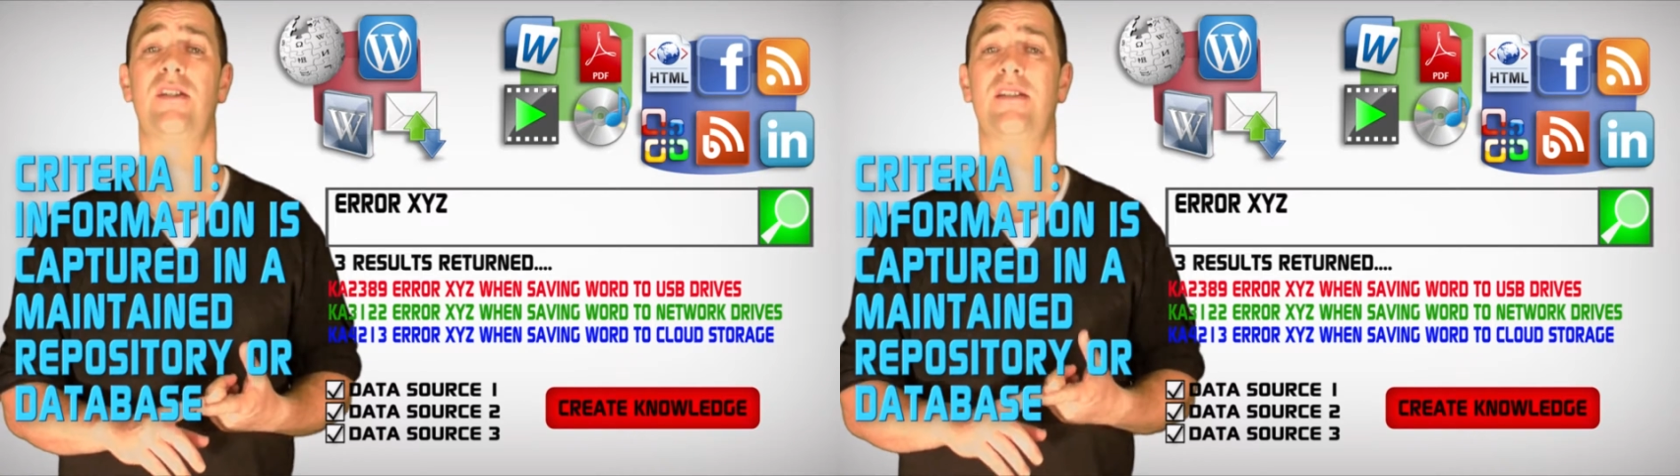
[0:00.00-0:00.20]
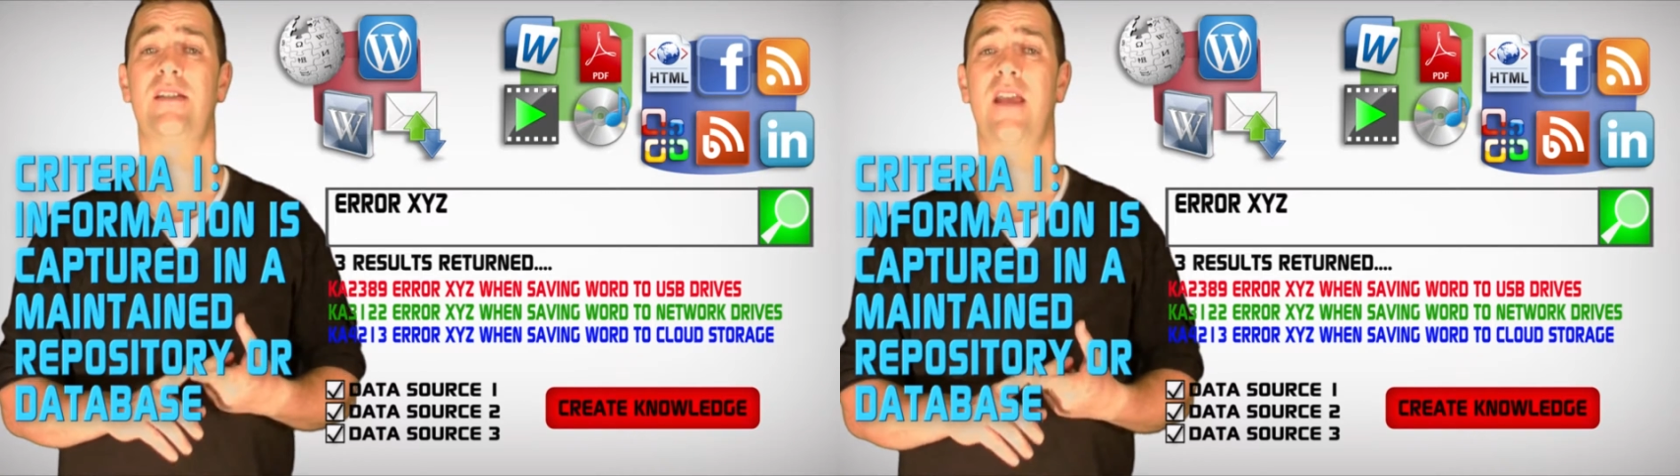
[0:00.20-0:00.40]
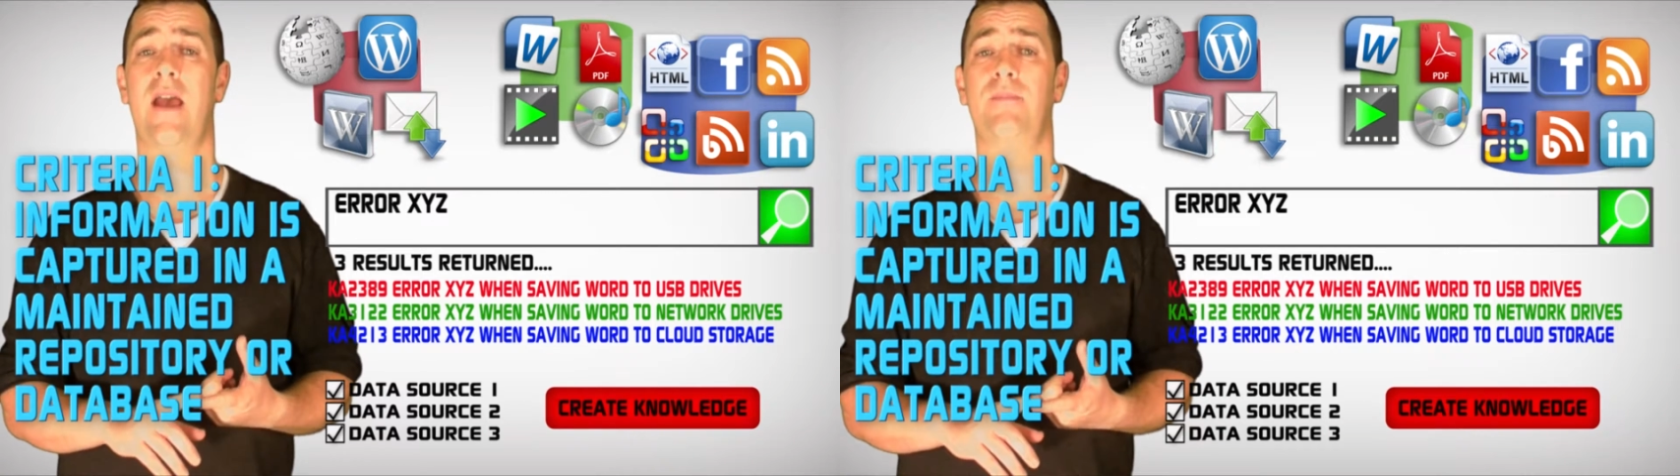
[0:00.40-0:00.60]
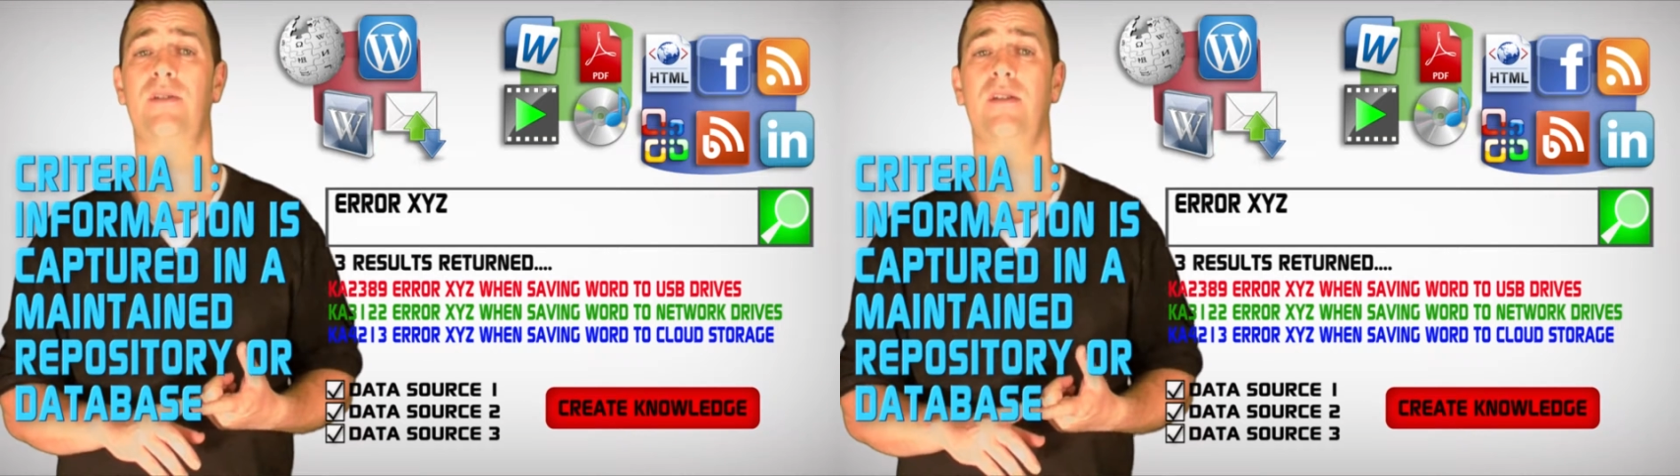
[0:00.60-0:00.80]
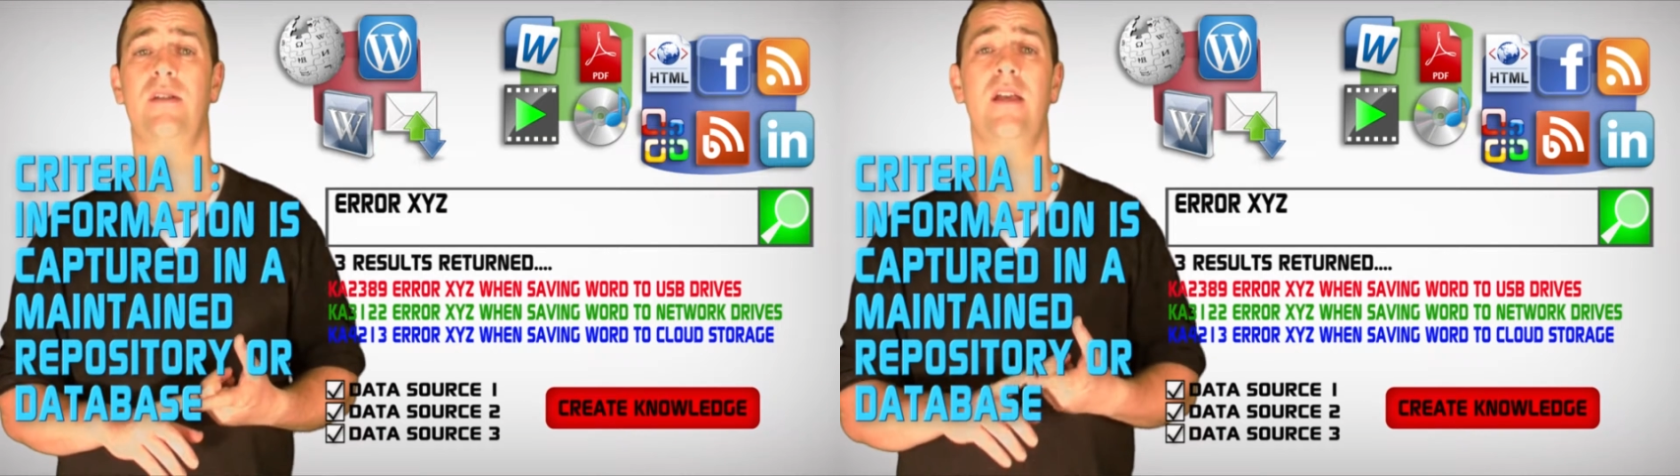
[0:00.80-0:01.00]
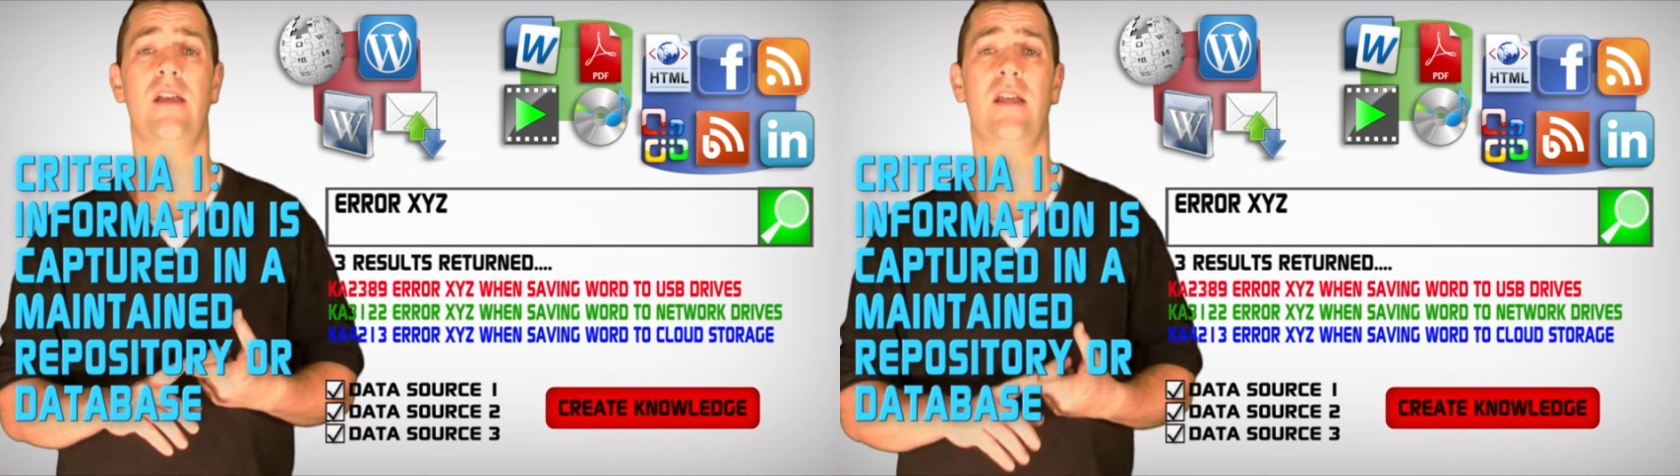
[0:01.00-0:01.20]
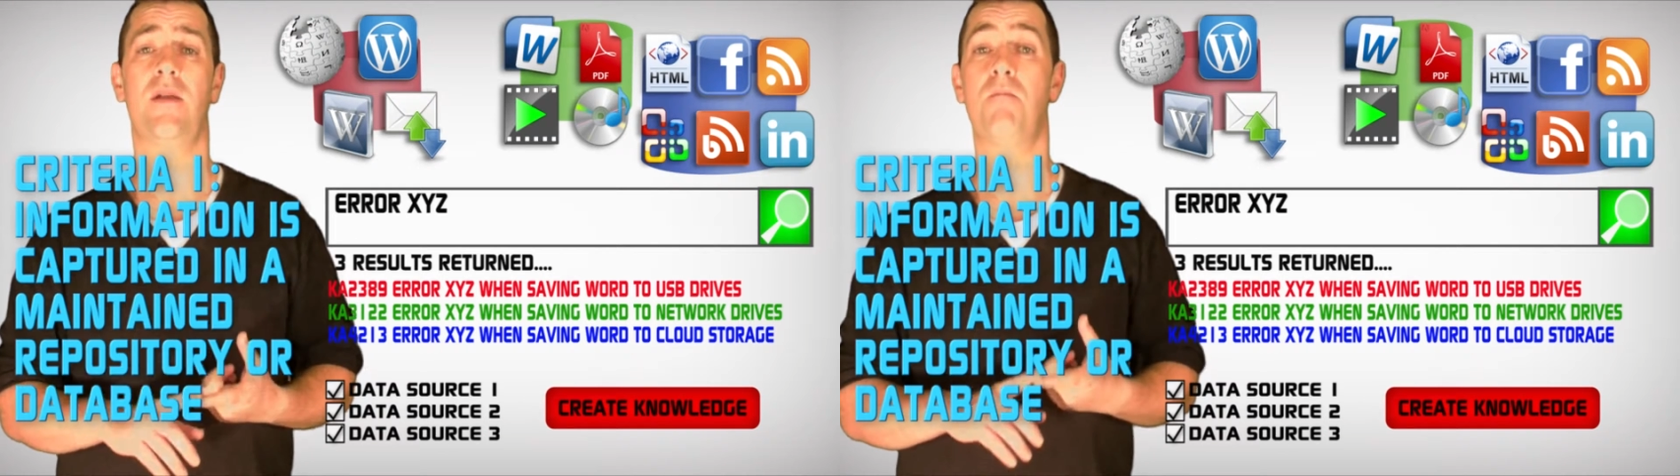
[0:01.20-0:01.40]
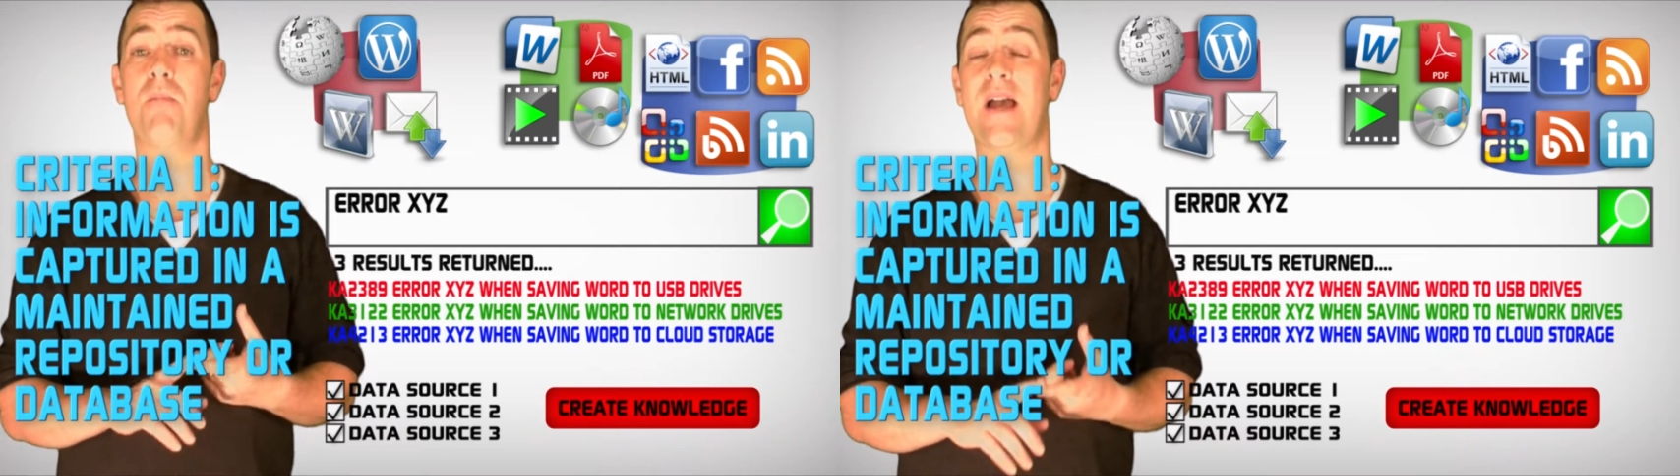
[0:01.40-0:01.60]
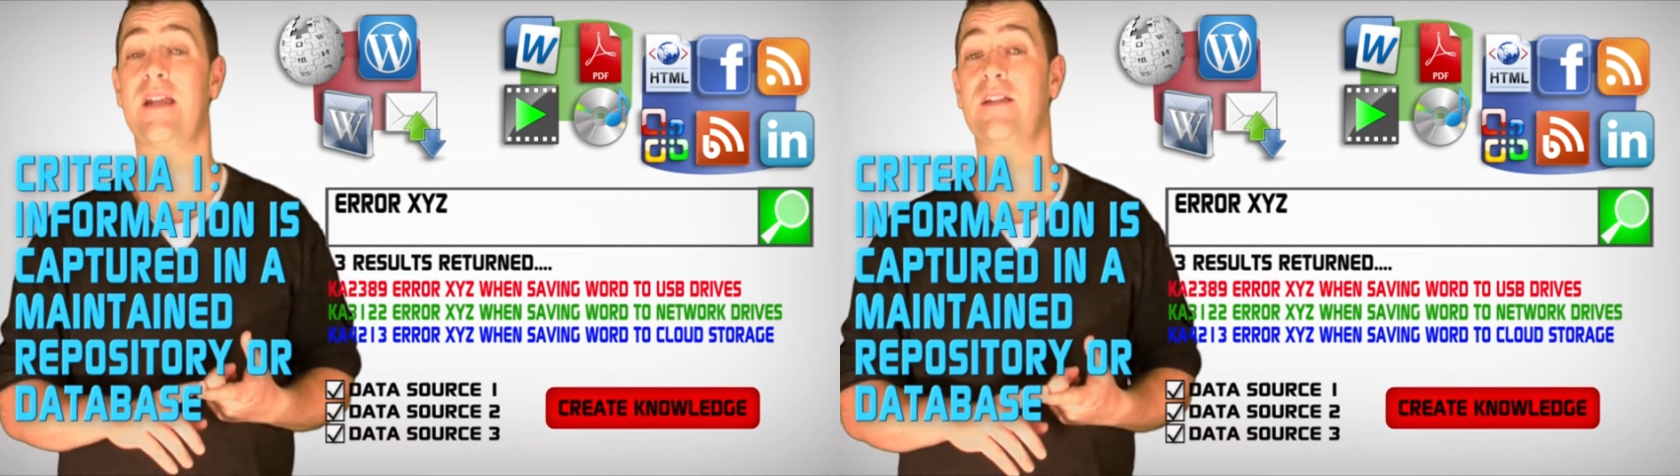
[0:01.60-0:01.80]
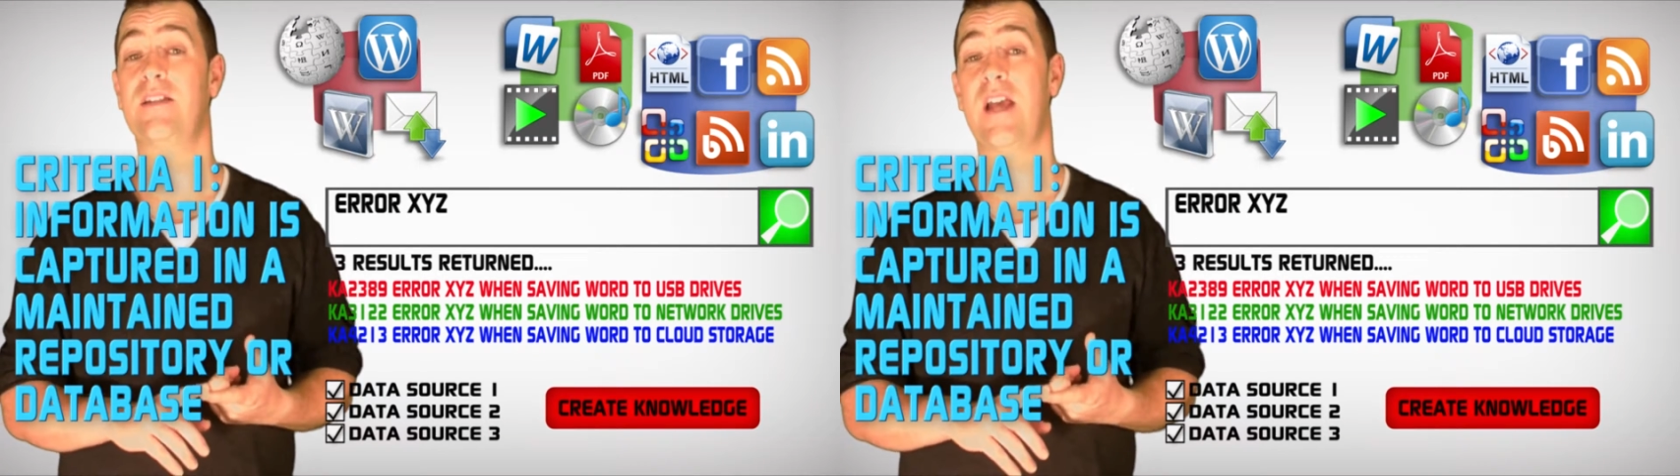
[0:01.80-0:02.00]
is captured in a
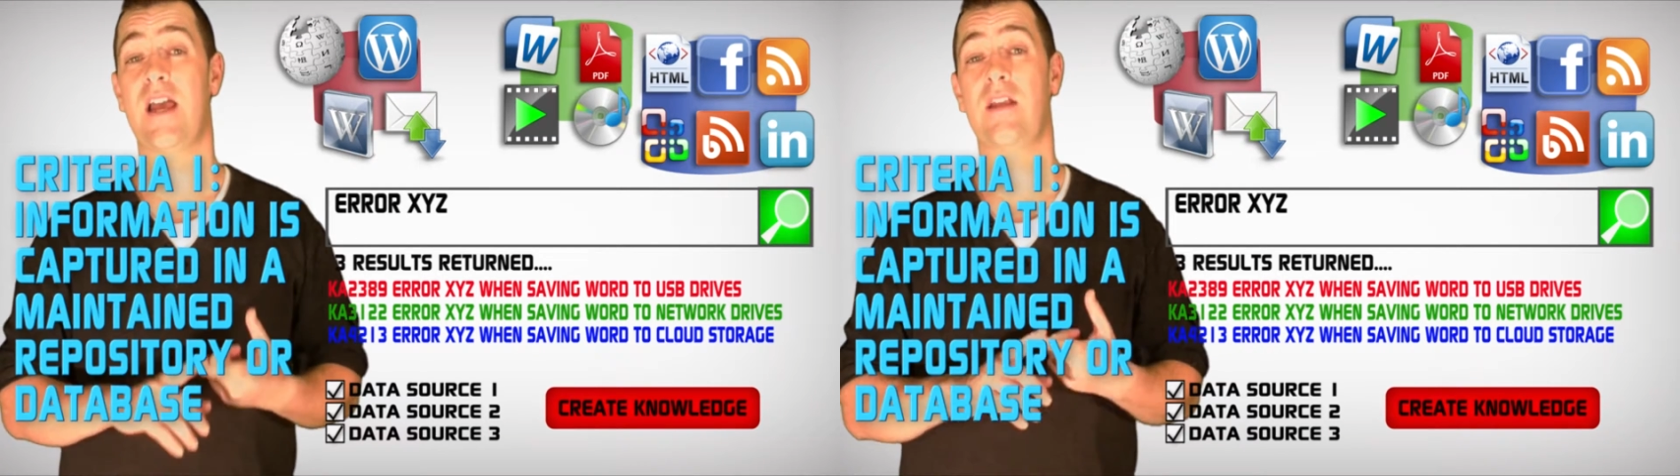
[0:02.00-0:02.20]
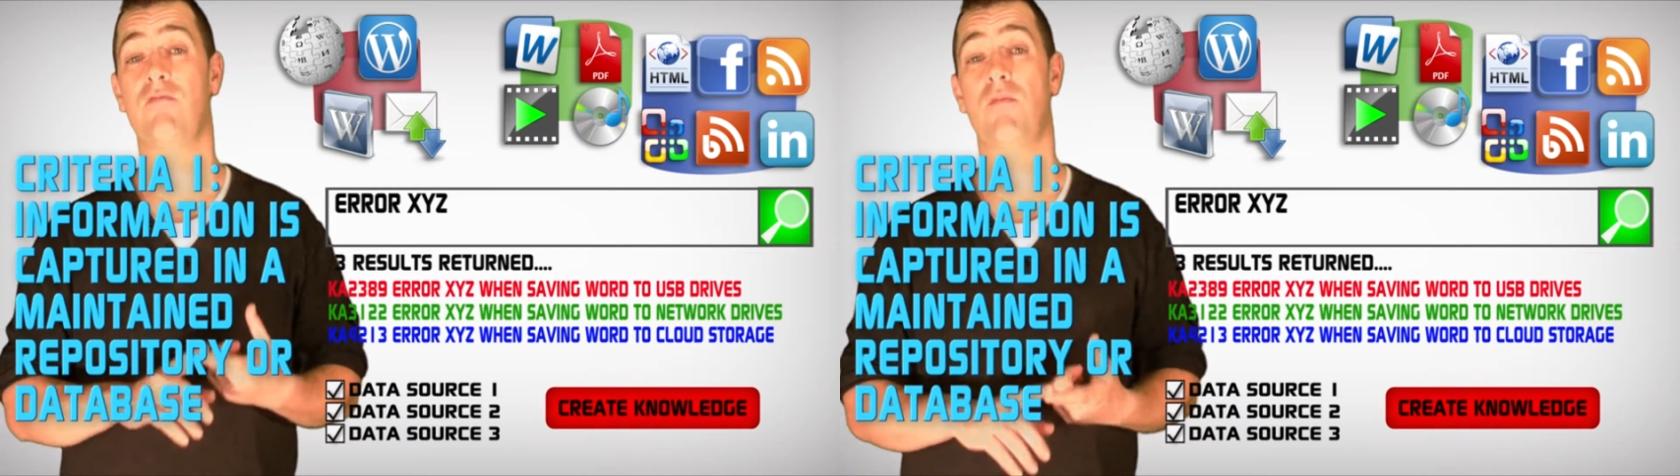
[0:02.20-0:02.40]
maintained